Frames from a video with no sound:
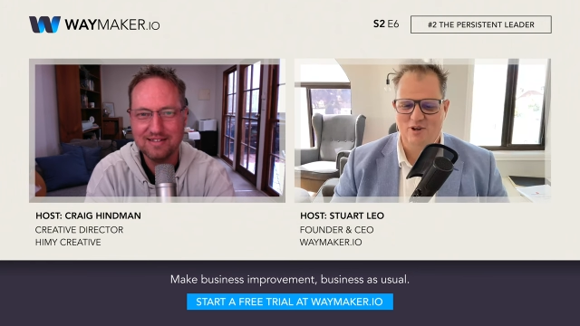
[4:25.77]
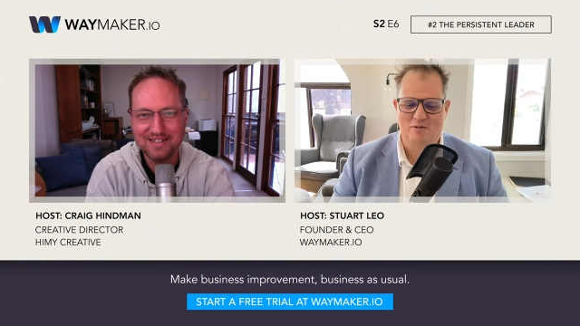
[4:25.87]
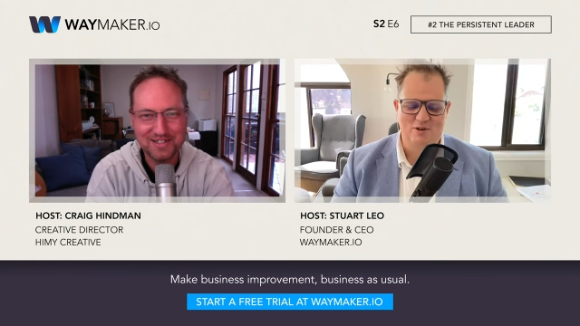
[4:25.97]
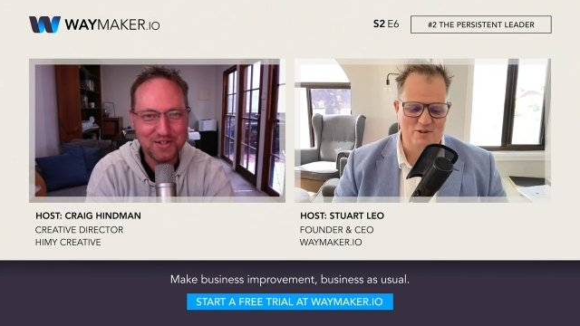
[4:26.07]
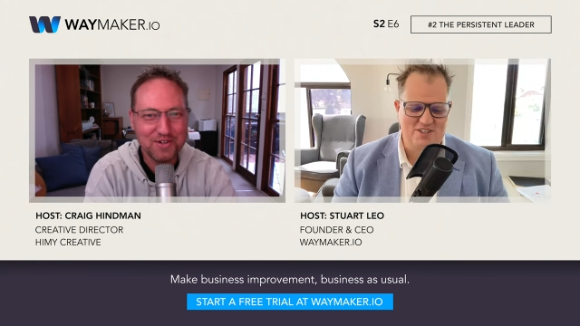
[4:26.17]
Speaker 1: We
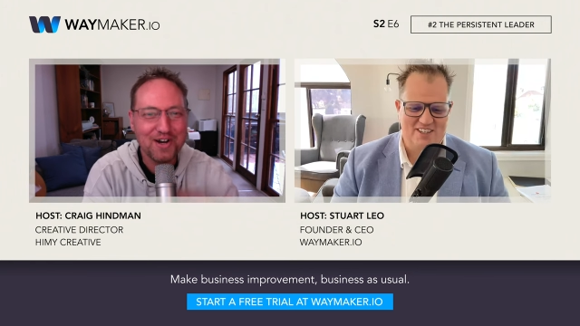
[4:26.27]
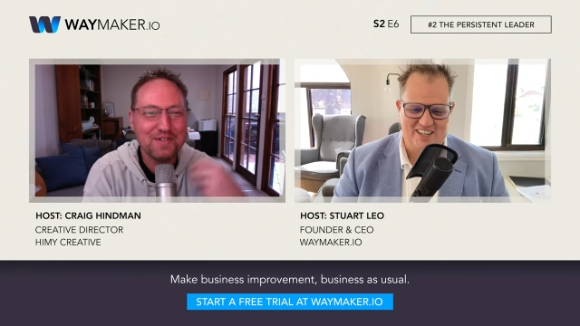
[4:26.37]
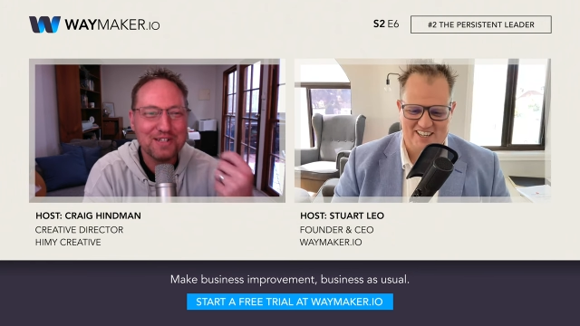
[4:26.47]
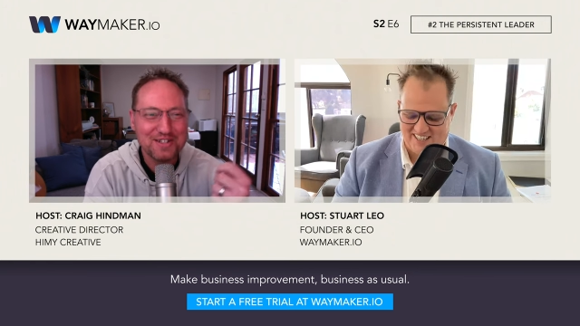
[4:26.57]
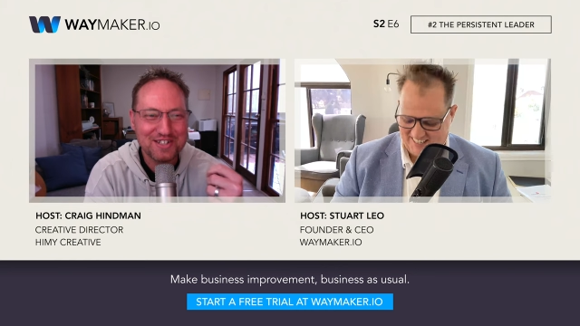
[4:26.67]
Stu and I
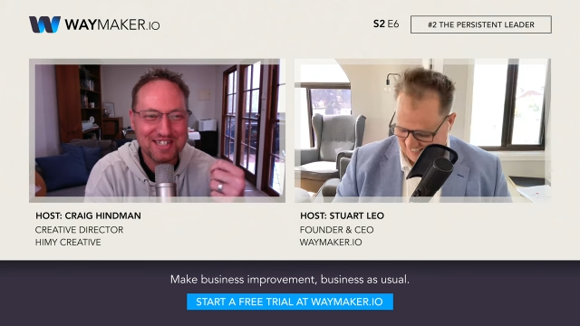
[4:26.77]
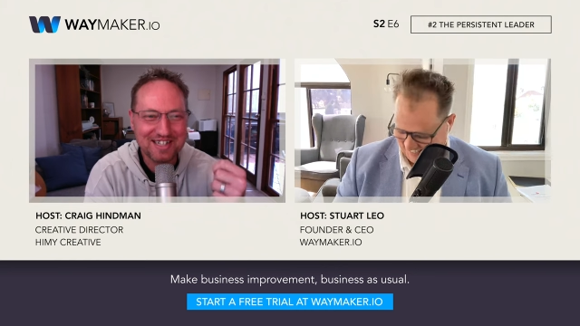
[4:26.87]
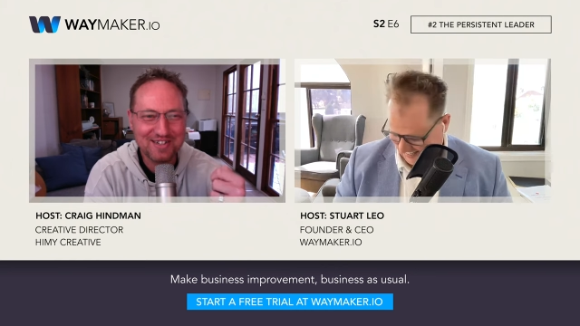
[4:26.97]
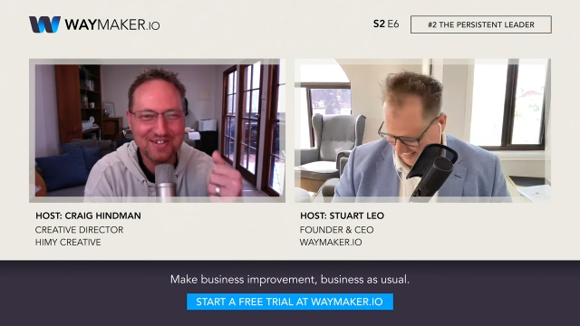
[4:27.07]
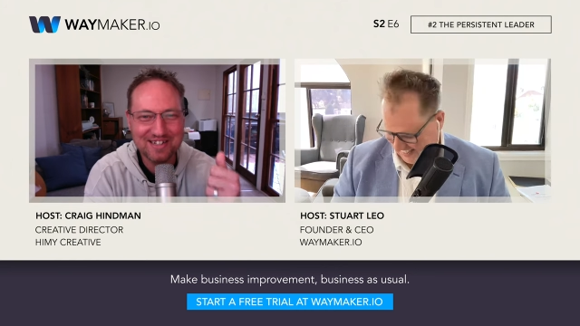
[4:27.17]
were tossing
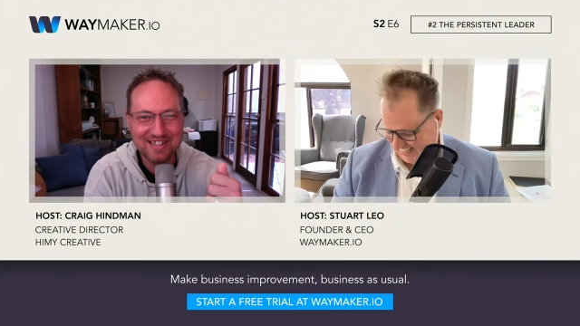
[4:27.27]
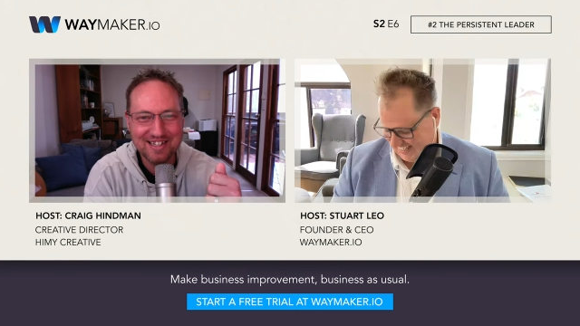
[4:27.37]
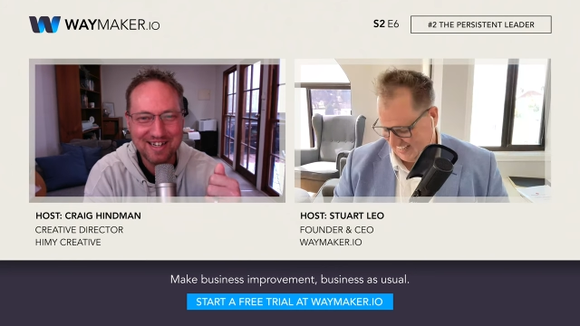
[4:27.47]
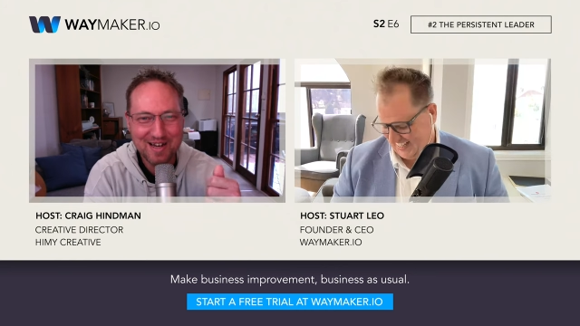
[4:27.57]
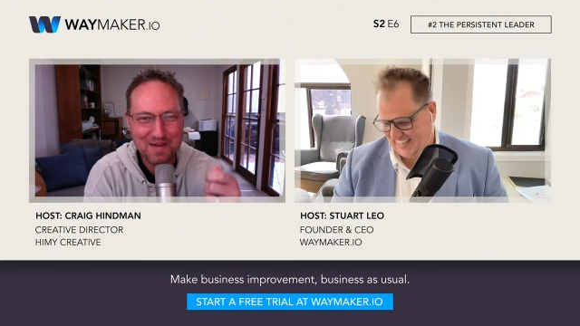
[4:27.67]
a coin
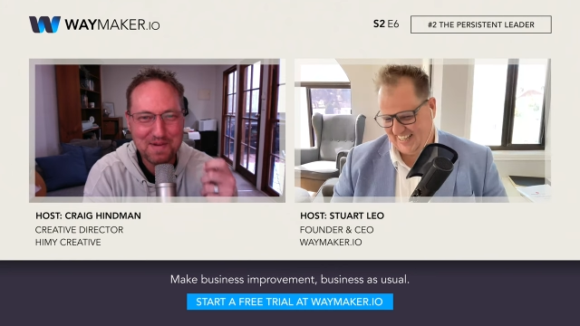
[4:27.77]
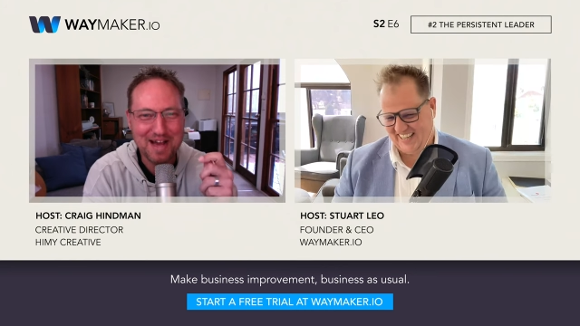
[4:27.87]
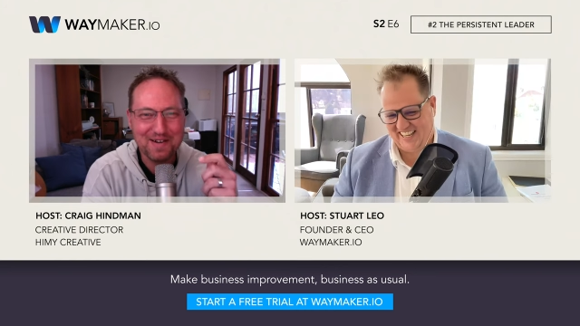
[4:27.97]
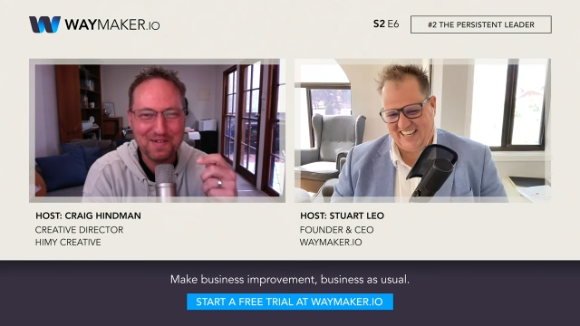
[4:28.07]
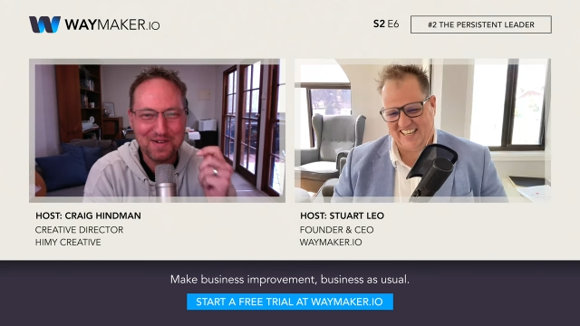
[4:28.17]

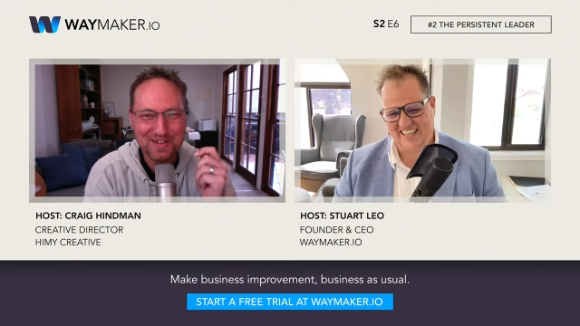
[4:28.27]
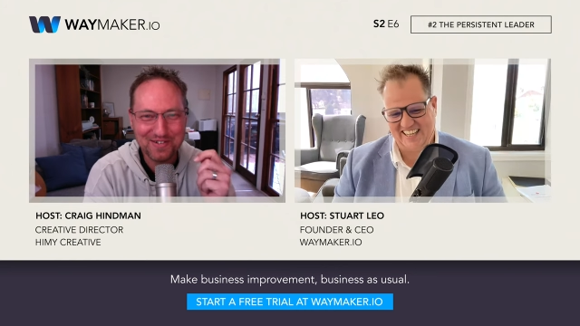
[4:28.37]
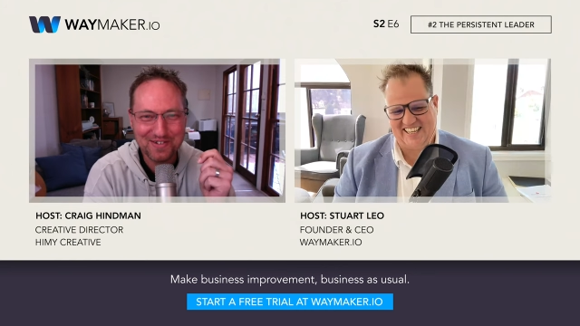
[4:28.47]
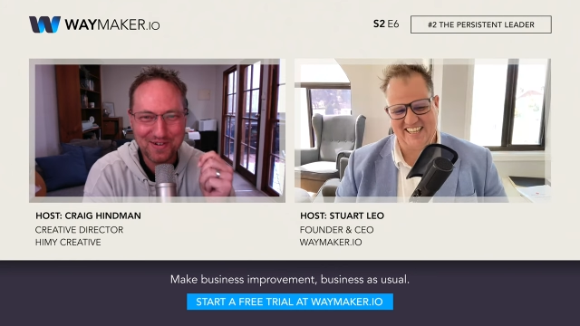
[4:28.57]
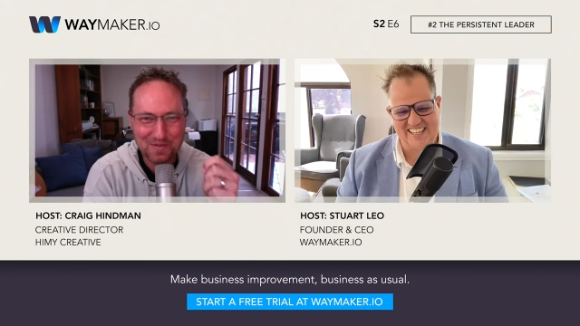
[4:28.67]
about whether
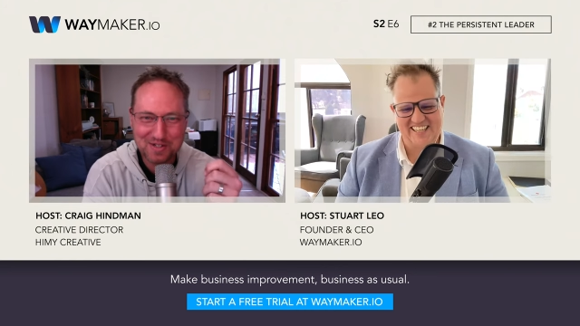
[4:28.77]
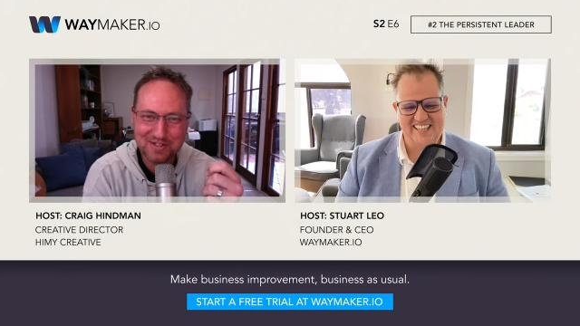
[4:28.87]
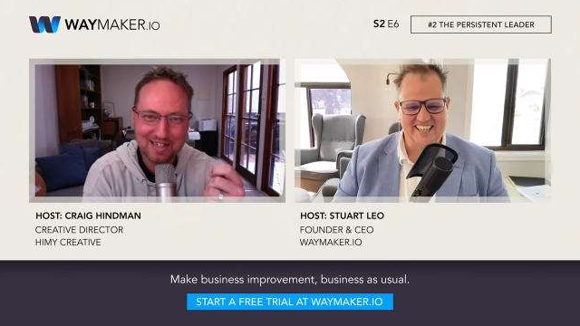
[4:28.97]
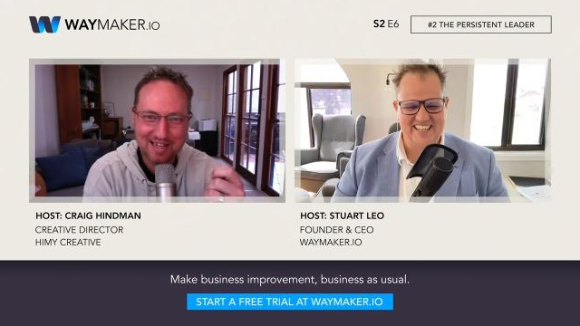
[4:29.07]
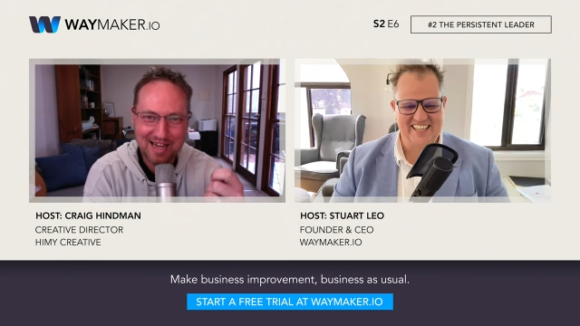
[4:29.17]
or not we
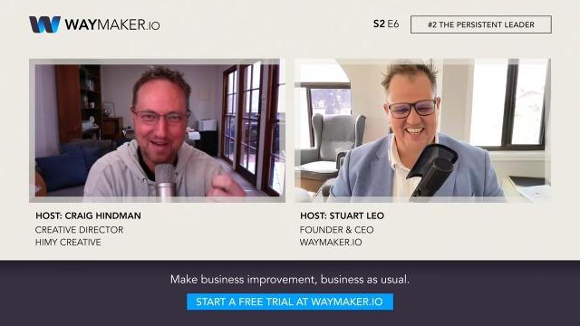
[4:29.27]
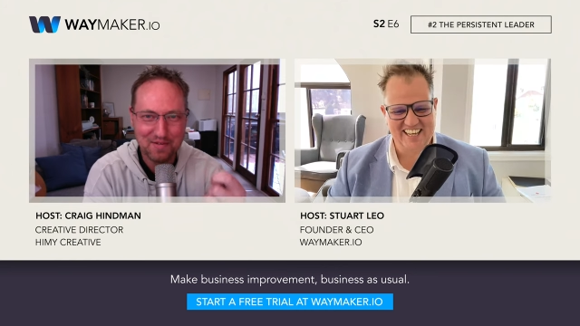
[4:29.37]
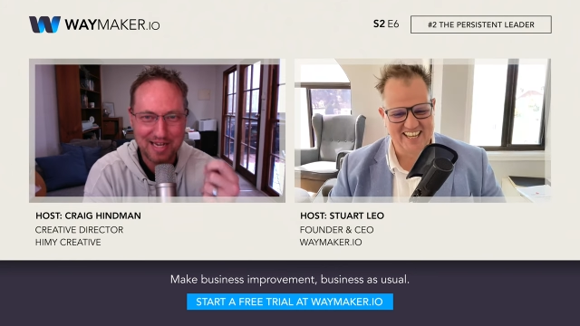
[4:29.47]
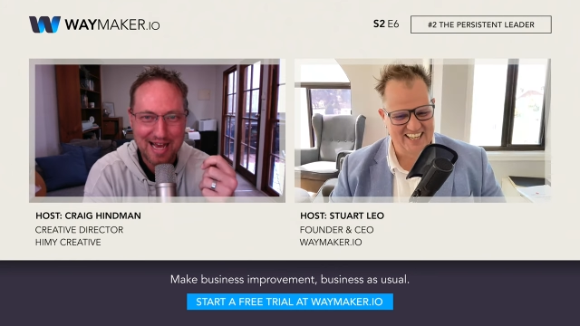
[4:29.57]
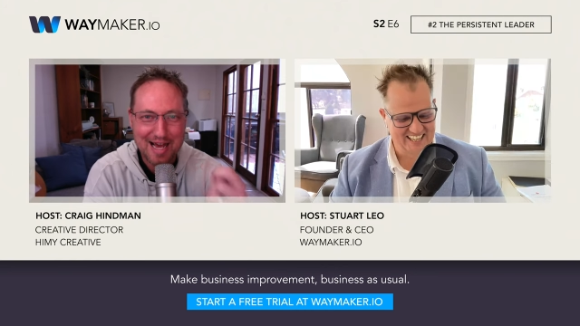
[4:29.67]
should have a
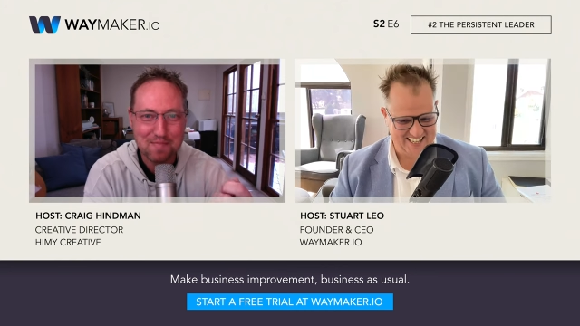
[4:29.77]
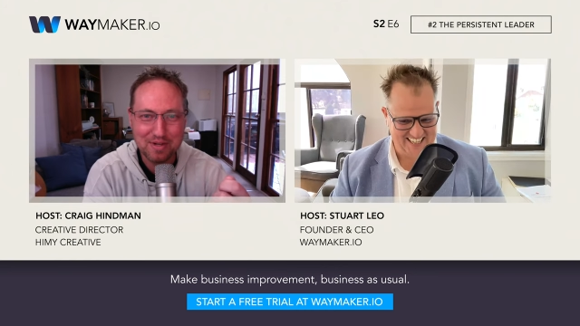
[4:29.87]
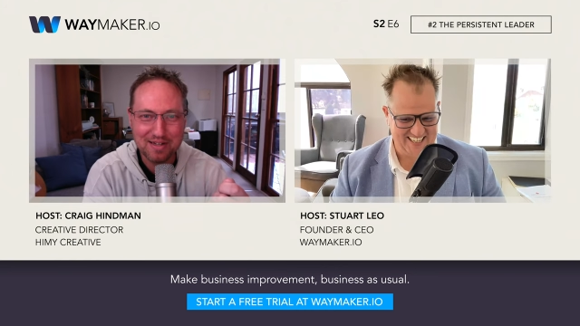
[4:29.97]
nap